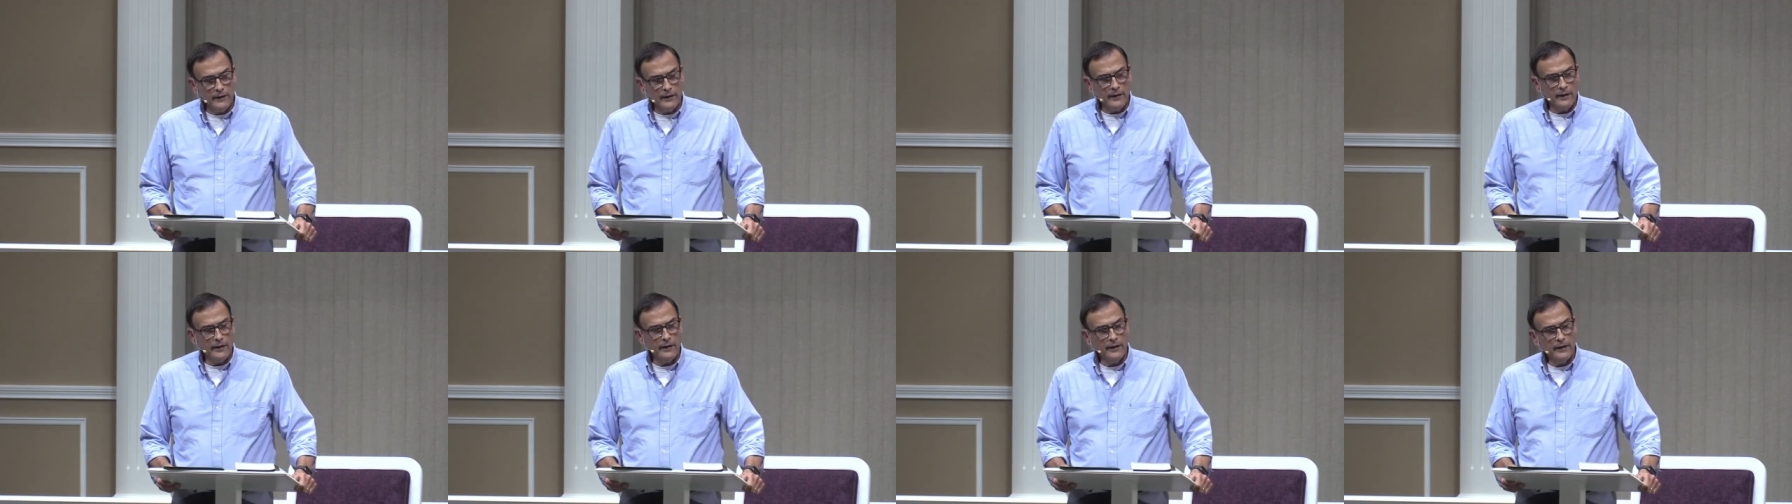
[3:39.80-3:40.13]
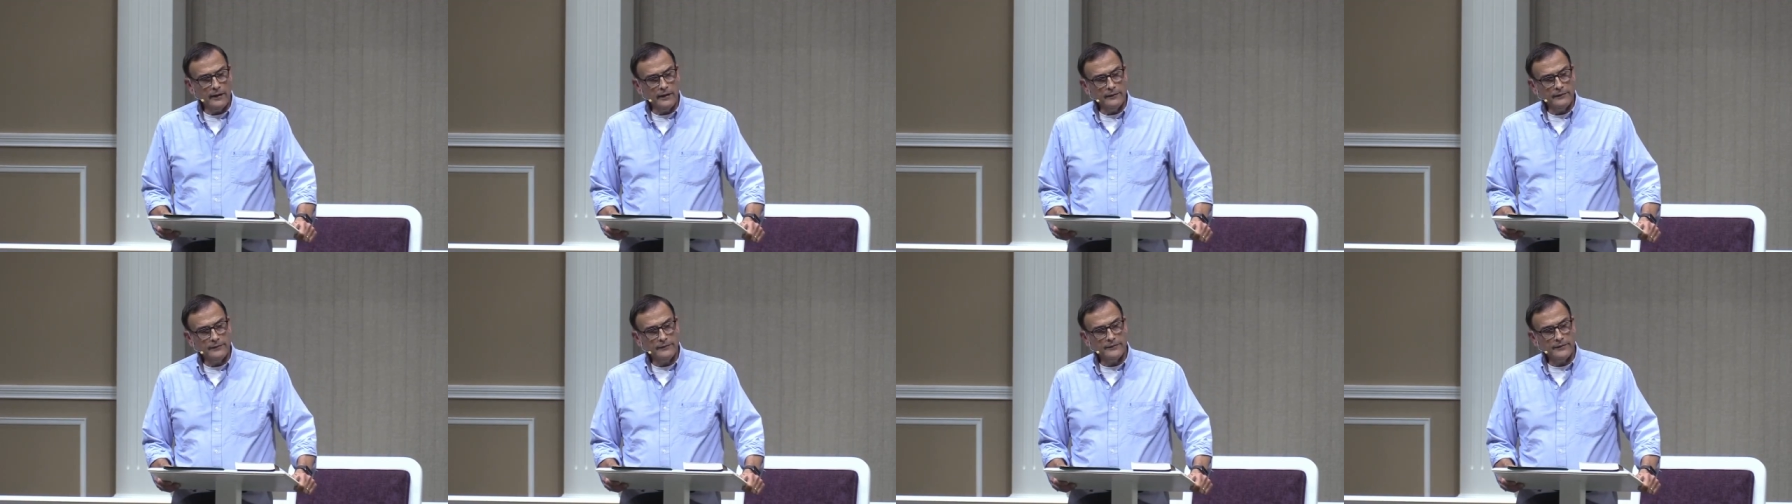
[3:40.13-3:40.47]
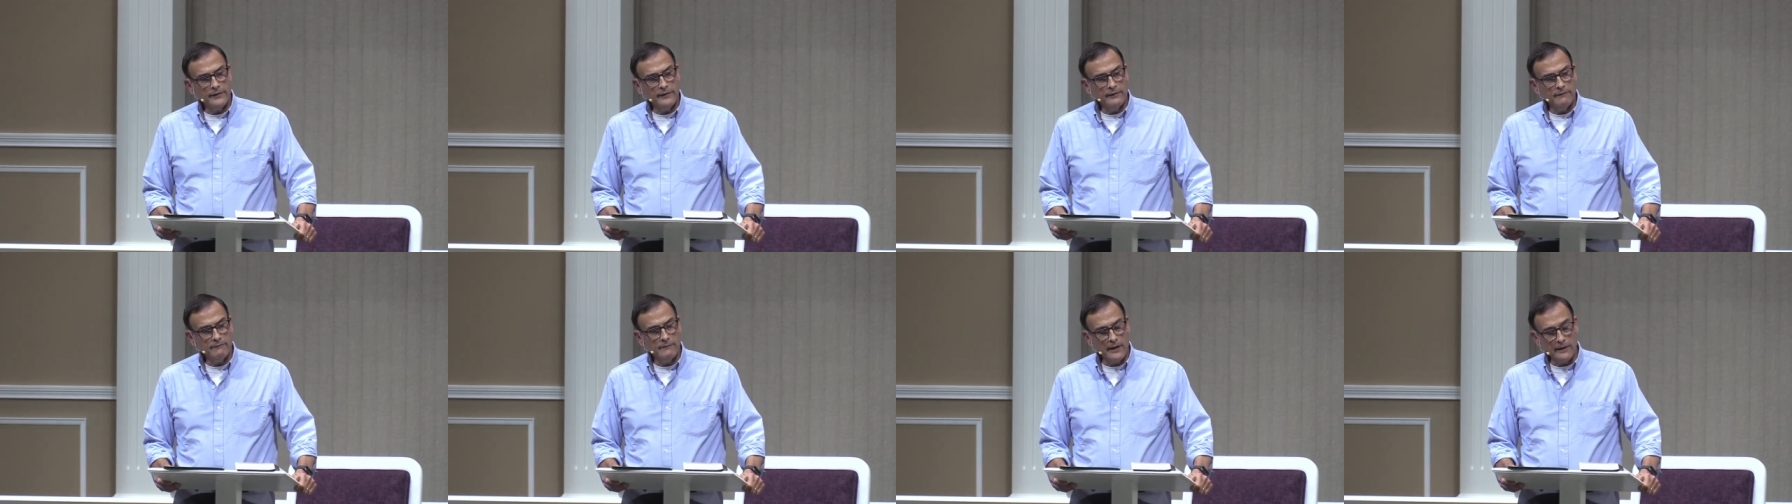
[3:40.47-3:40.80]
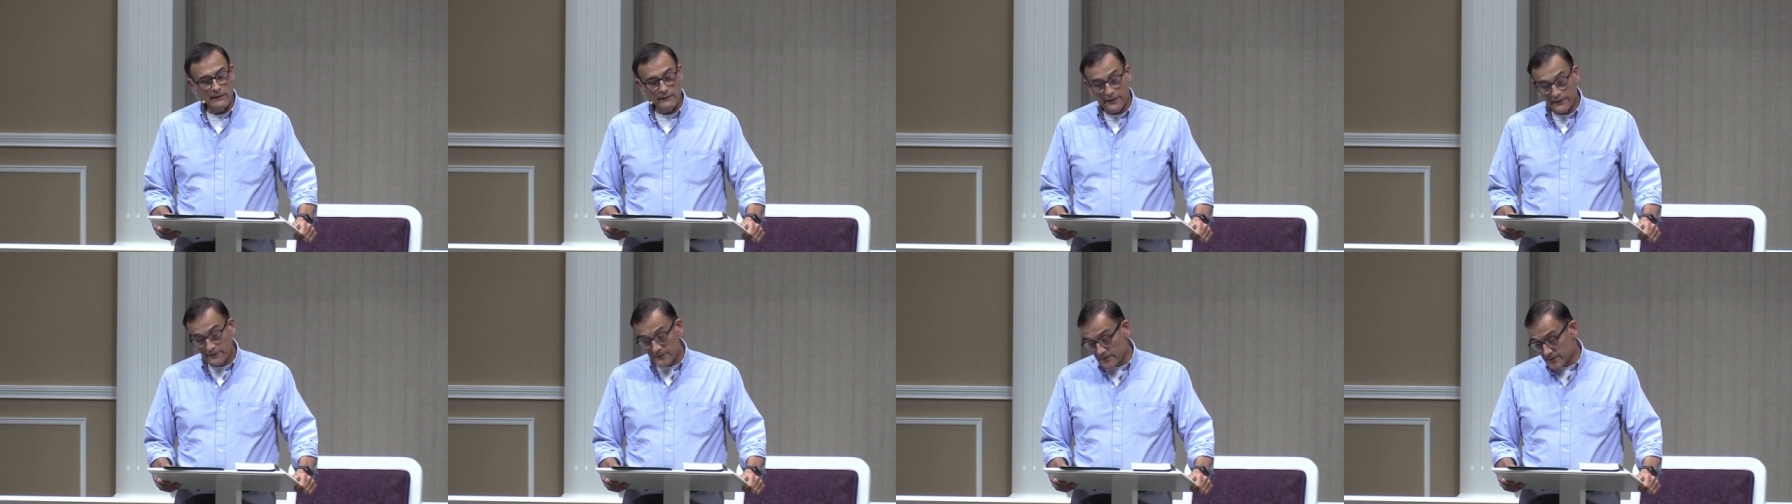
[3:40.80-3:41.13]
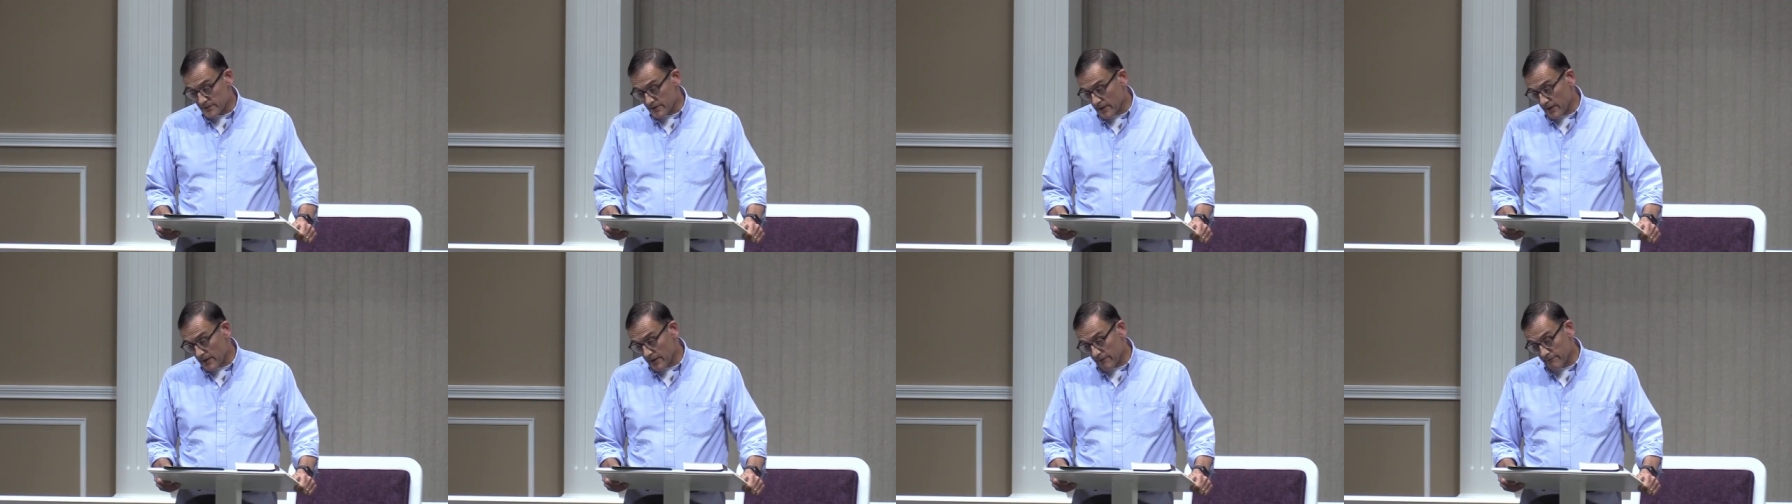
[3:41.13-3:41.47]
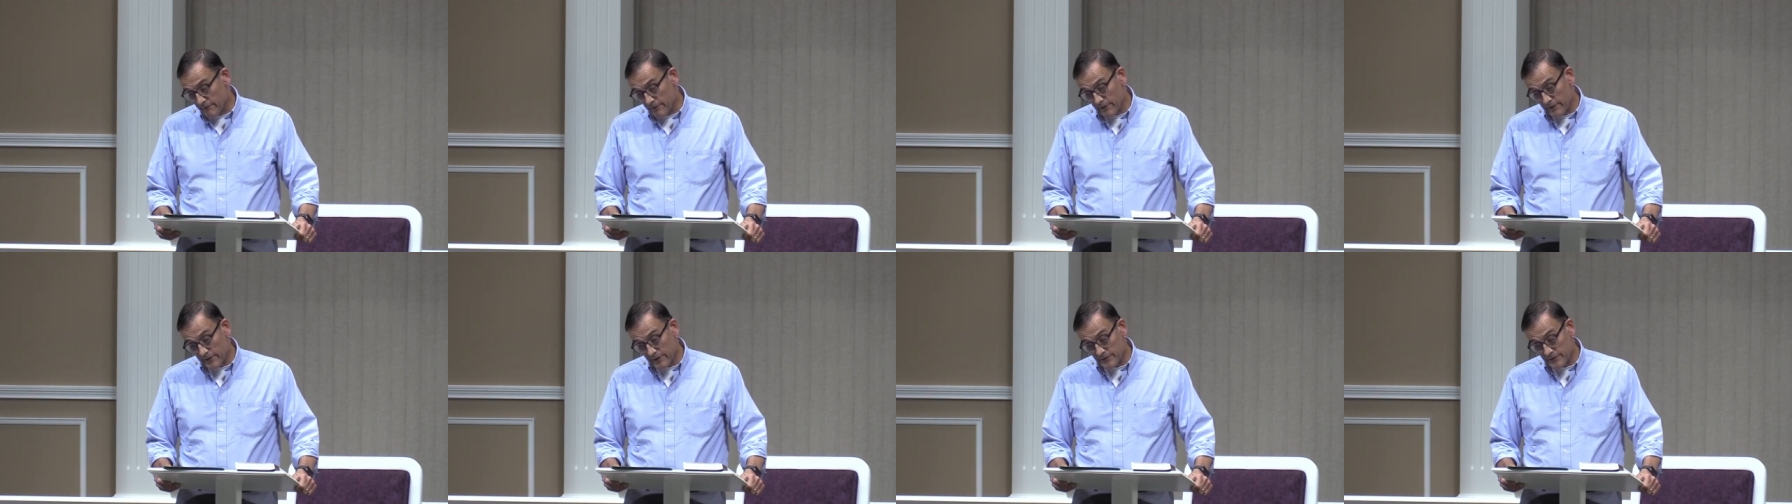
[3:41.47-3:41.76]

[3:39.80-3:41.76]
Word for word: And um, I like to say, have their